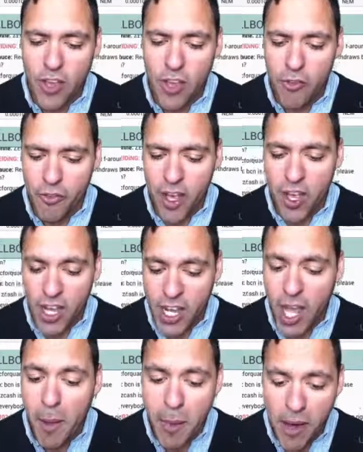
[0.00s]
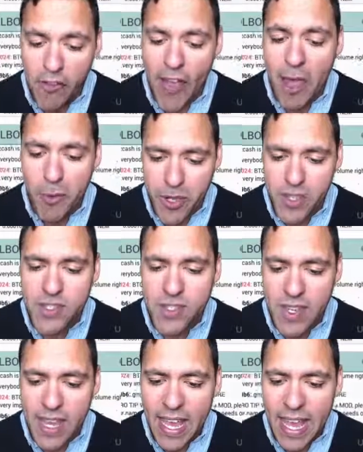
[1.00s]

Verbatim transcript: of a couple of hours,